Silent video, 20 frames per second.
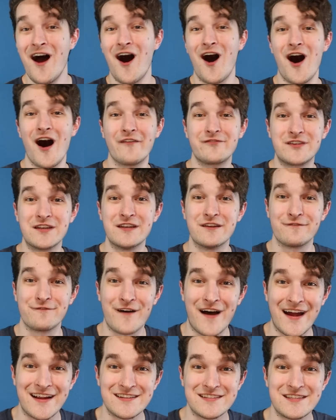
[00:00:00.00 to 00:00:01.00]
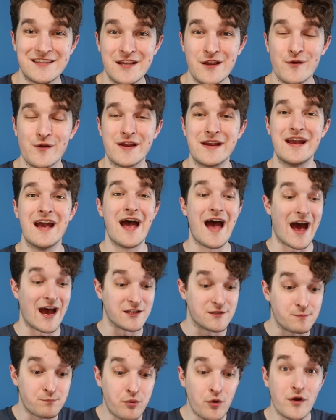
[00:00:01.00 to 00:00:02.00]
often defines theory
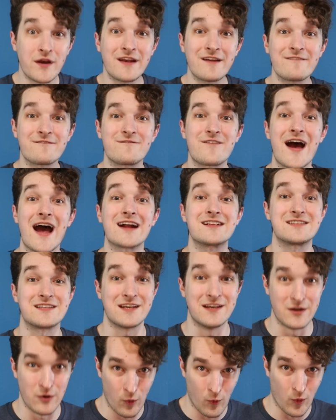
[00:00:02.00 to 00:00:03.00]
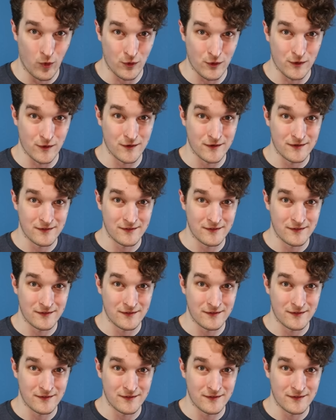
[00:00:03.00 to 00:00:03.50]
as putting facts in order.